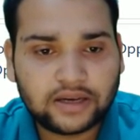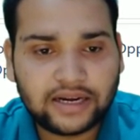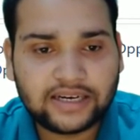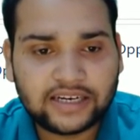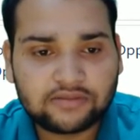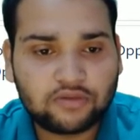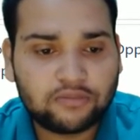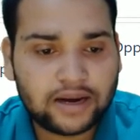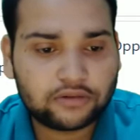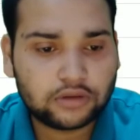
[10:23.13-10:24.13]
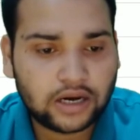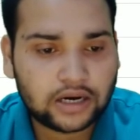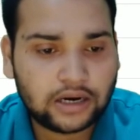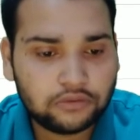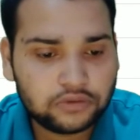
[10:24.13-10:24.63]
And let's move back to
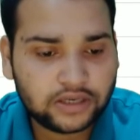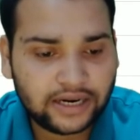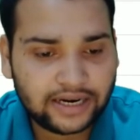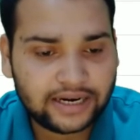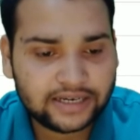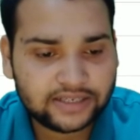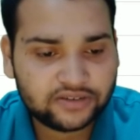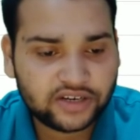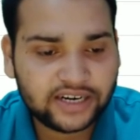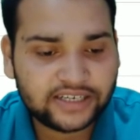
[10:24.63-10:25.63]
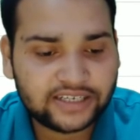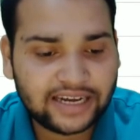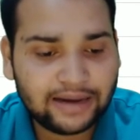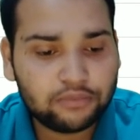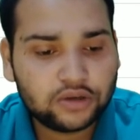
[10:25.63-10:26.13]
the account, and in related
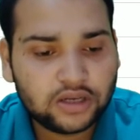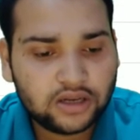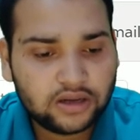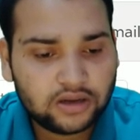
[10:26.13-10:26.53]
tab,